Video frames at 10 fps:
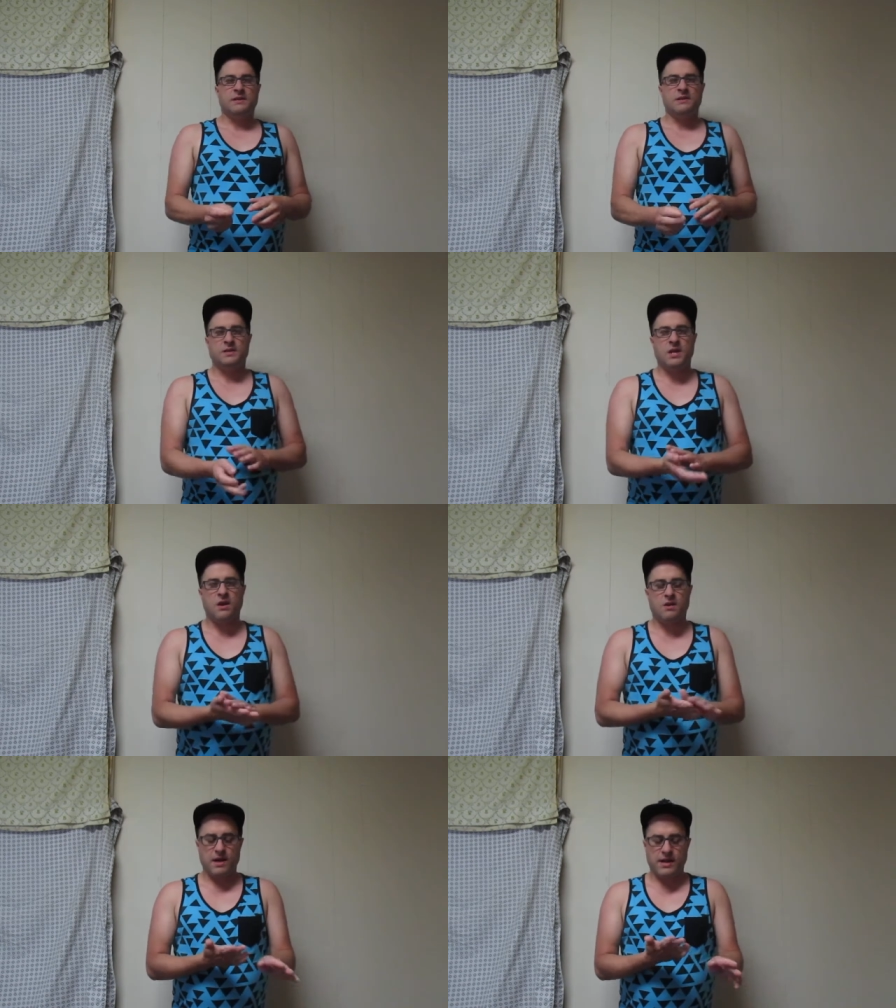
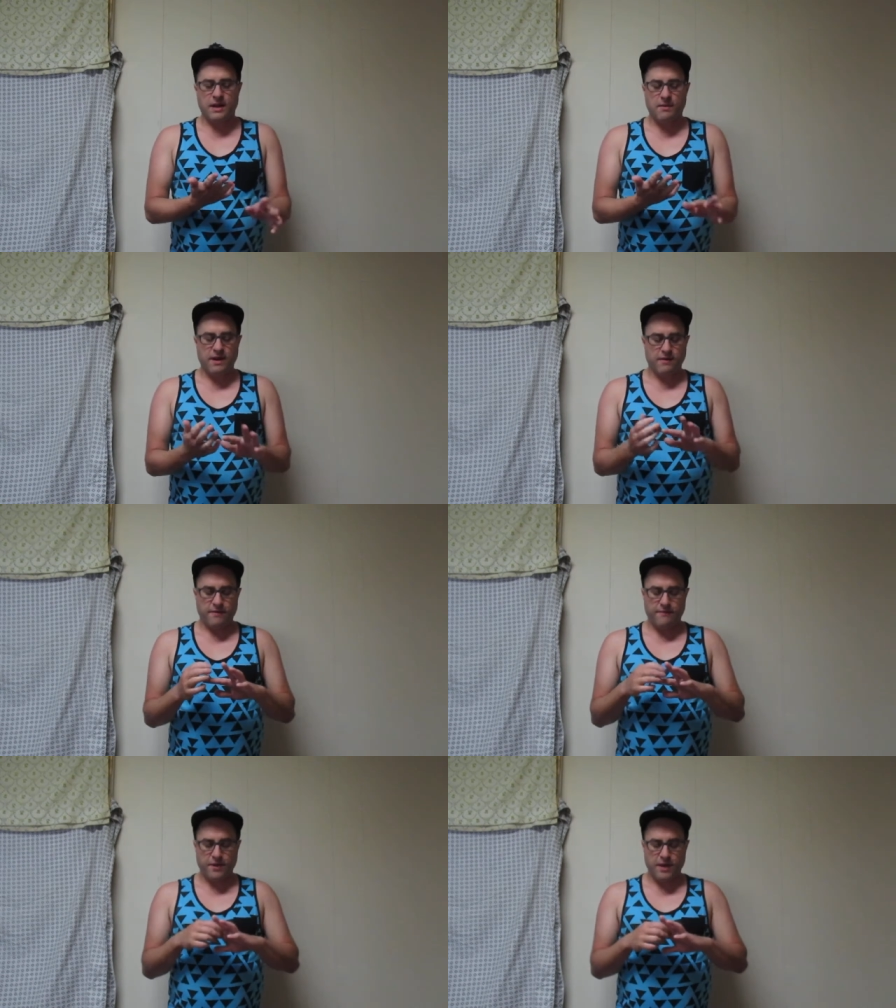So, I cannot wait
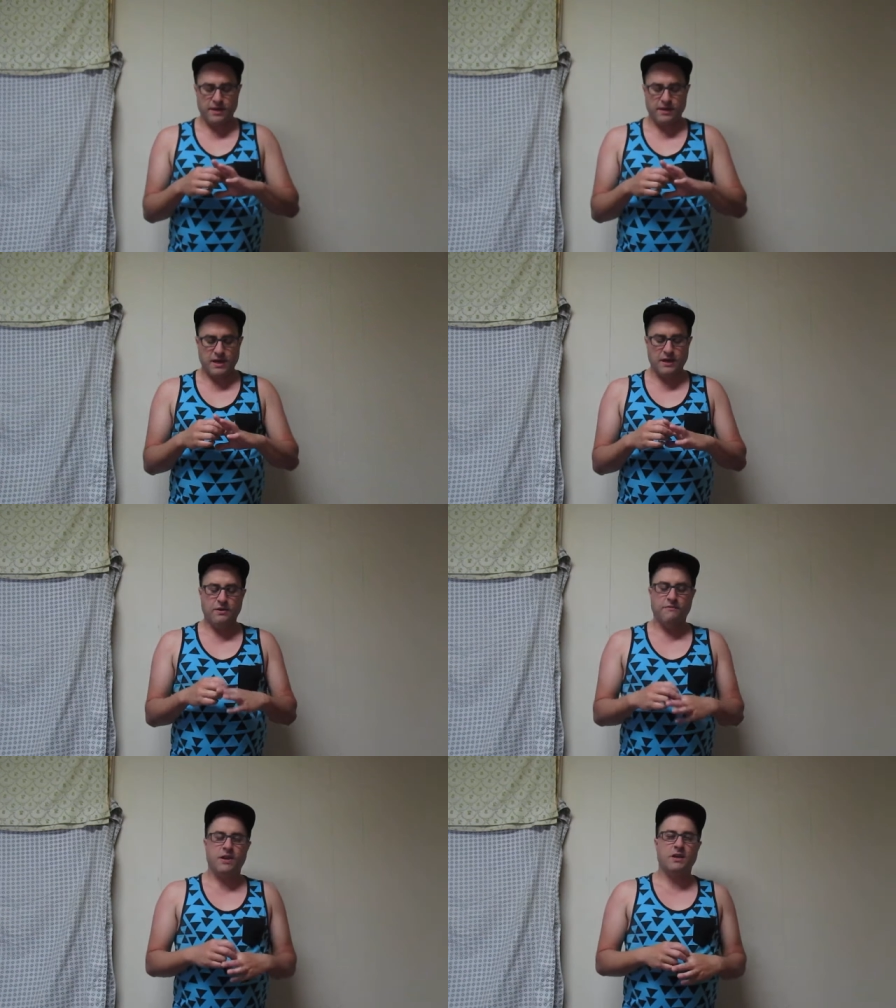for these
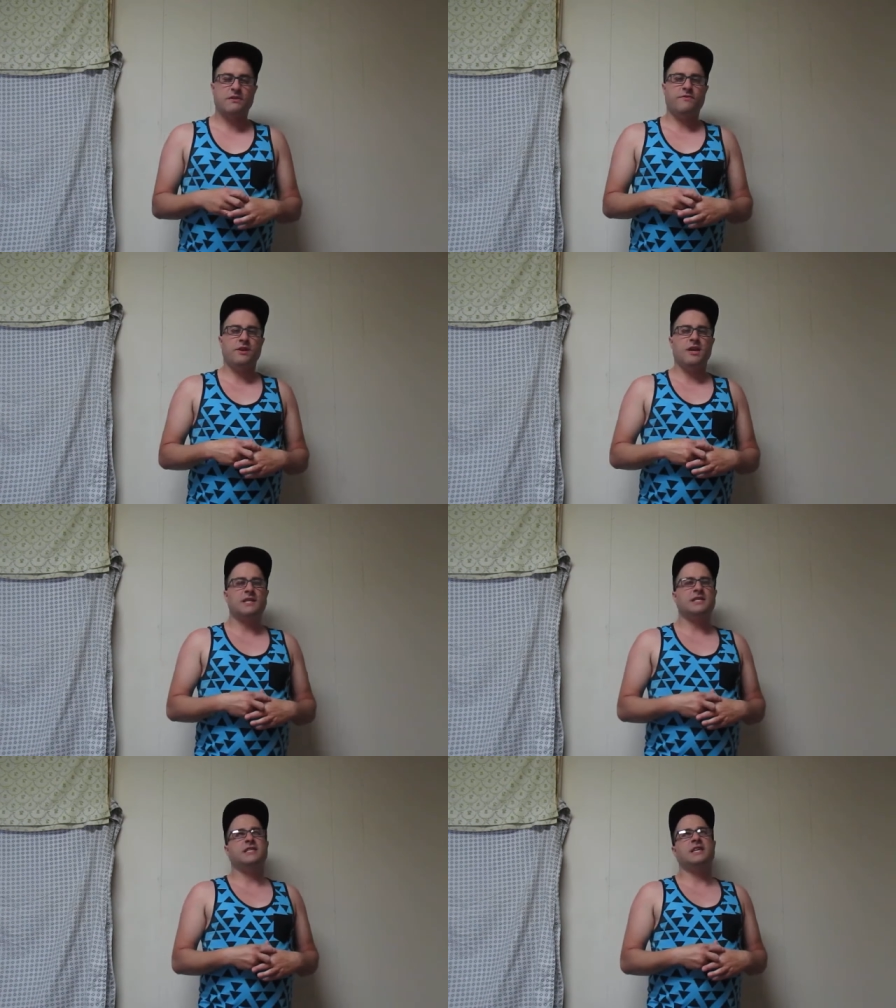new videos for you
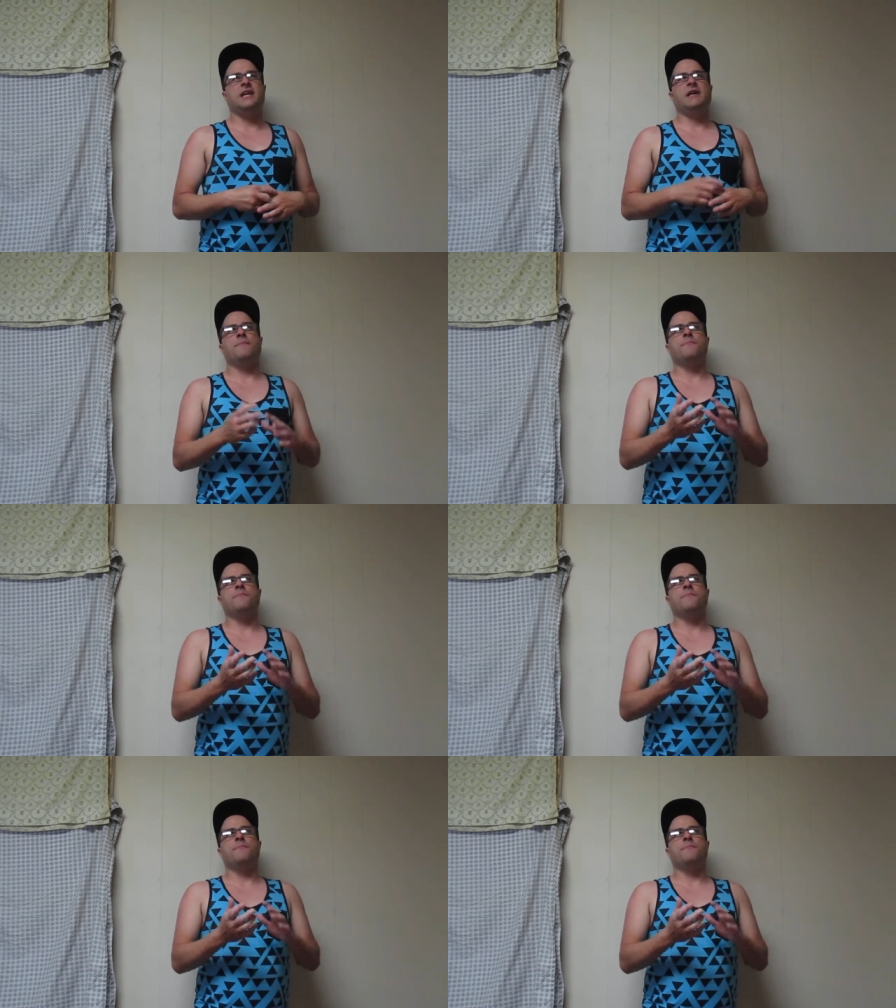guys to see.